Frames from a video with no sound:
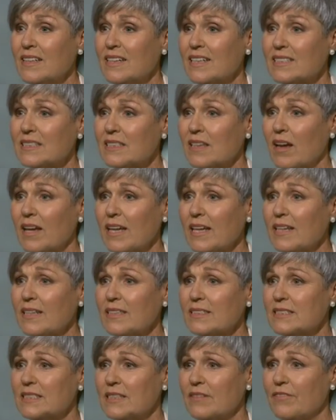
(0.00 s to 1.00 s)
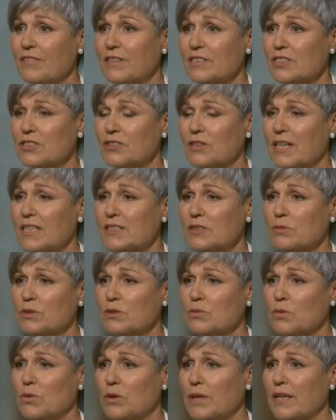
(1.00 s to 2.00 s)
It's like as if a stranger
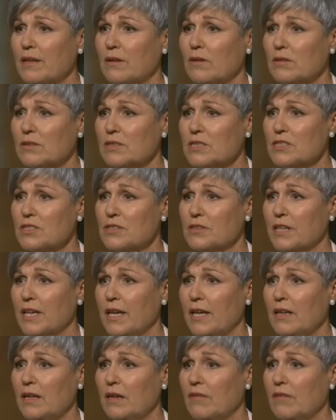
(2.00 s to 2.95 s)
was walking along the street